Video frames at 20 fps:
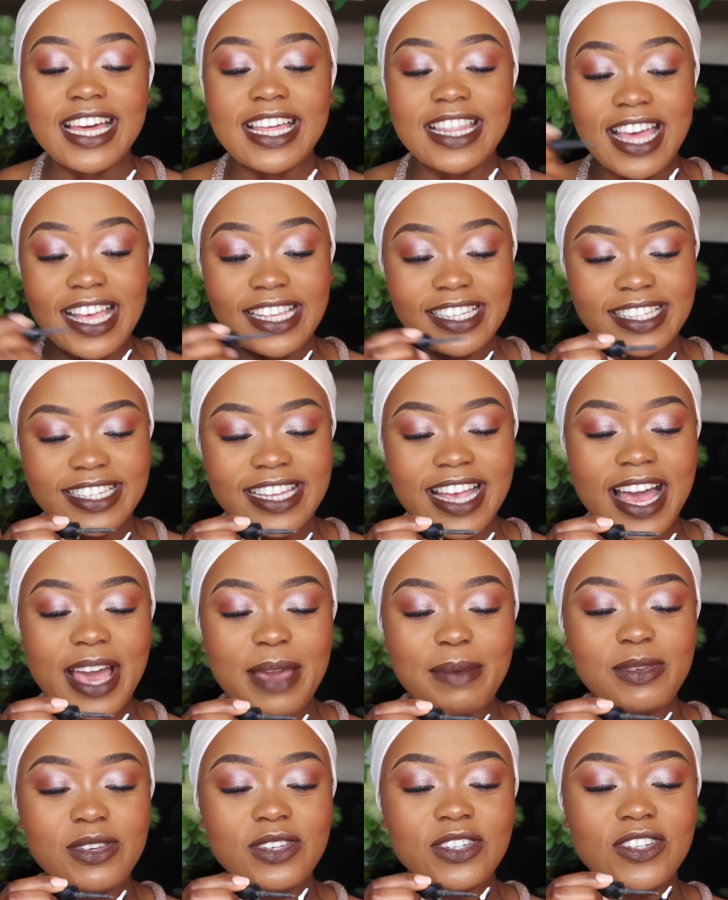This
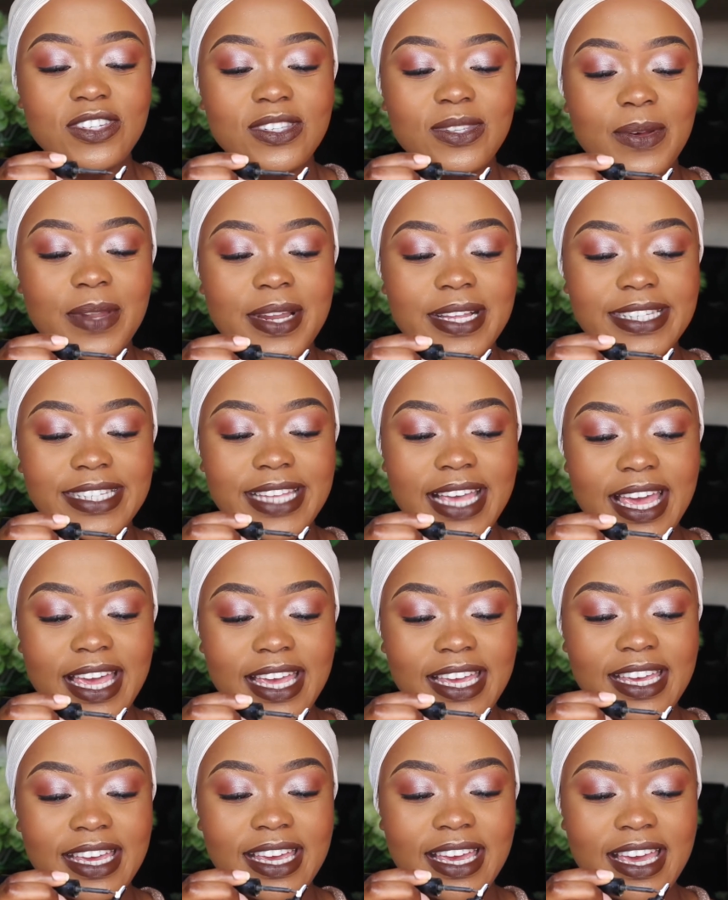time you're just gonna take